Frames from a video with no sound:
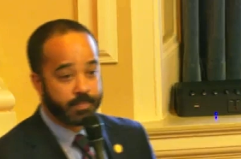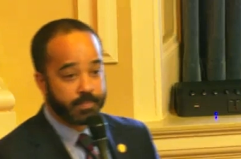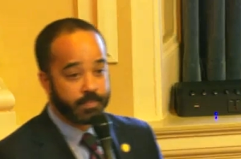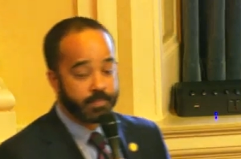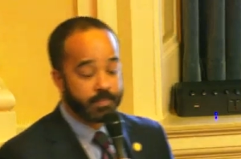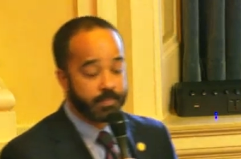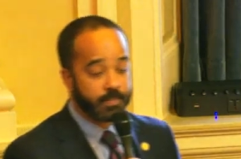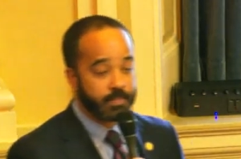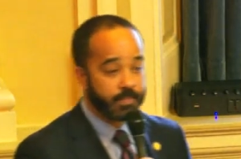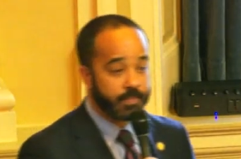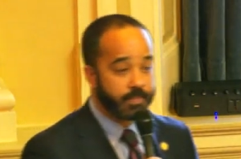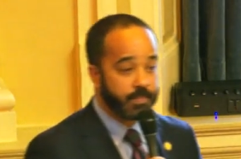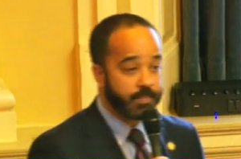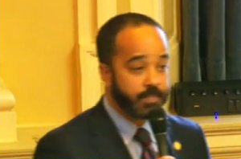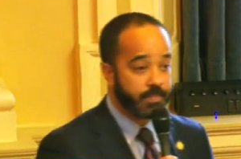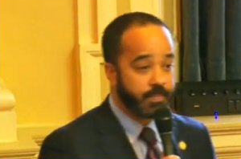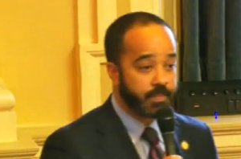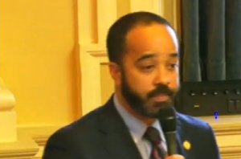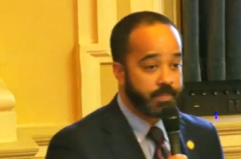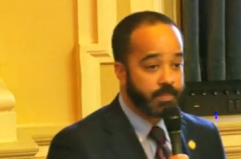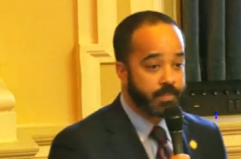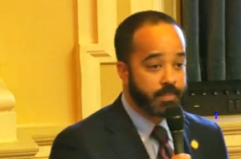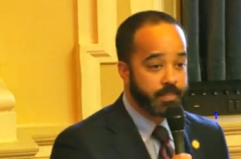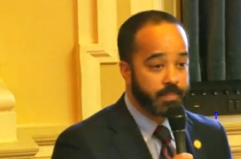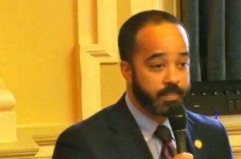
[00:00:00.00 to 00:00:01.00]

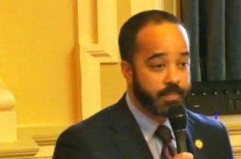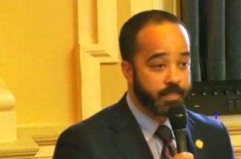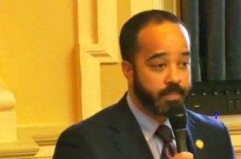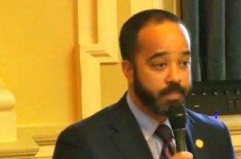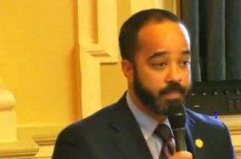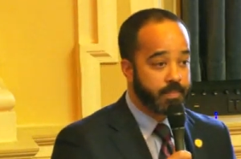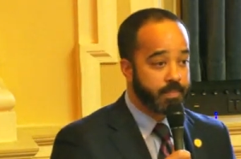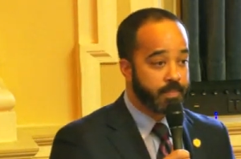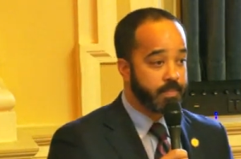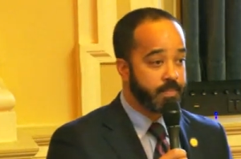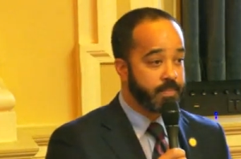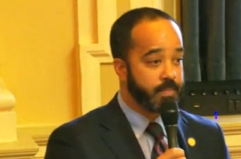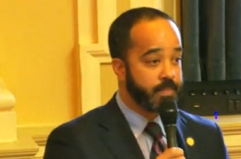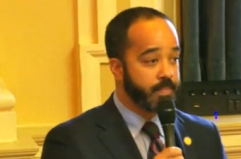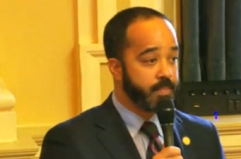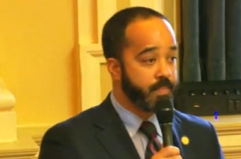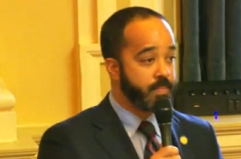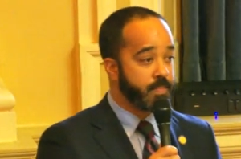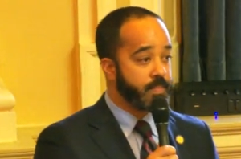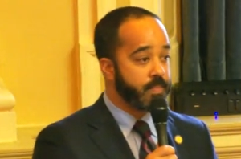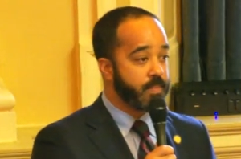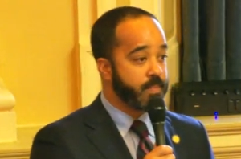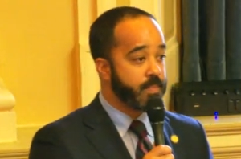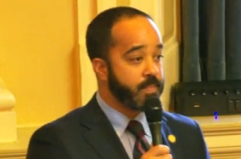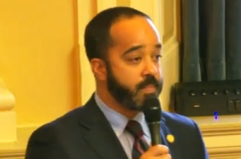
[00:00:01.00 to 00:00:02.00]

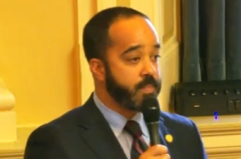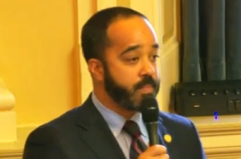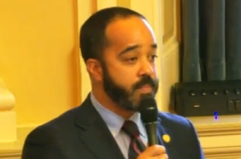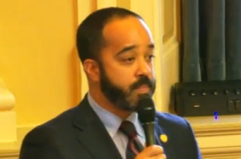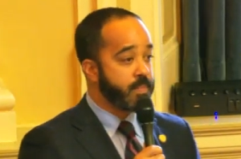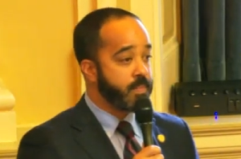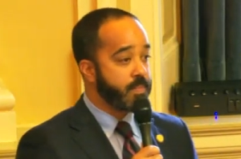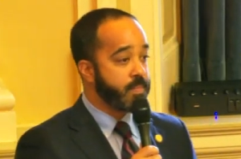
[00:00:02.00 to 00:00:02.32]
(no one is talking)